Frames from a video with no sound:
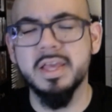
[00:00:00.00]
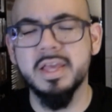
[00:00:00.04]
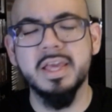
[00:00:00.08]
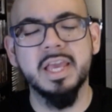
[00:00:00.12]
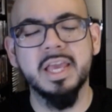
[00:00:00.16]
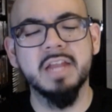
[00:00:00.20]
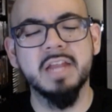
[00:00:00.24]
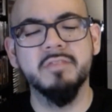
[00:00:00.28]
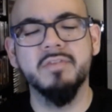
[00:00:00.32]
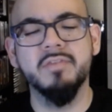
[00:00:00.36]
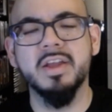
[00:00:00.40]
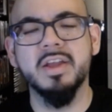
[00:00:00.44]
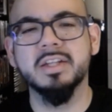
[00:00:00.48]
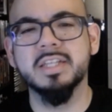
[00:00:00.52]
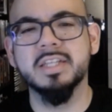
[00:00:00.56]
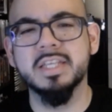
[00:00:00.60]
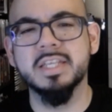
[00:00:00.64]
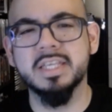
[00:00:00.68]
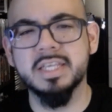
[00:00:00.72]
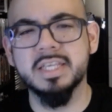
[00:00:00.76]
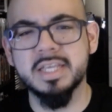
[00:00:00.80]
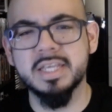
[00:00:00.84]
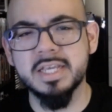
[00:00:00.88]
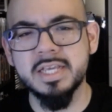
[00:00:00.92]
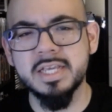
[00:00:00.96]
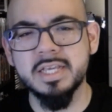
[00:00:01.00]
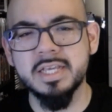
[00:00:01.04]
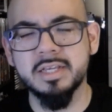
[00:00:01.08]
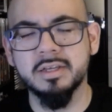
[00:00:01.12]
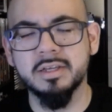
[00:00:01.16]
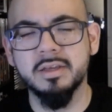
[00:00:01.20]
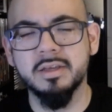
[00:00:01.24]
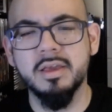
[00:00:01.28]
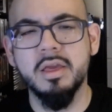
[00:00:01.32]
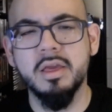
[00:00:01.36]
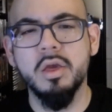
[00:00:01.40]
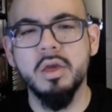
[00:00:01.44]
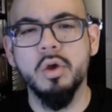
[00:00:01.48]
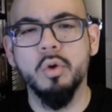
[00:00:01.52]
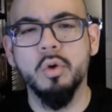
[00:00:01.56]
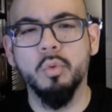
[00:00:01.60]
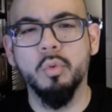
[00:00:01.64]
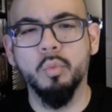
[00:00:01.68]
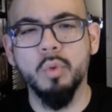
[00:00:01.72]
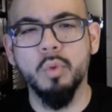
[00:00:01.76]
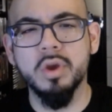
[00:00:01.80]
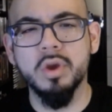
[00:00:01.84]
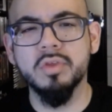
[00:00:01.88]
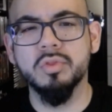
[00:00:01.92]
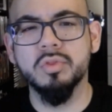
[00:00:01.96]
In fact, he
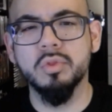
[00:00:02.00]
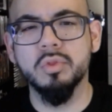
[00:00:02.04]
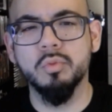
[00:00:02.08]
was the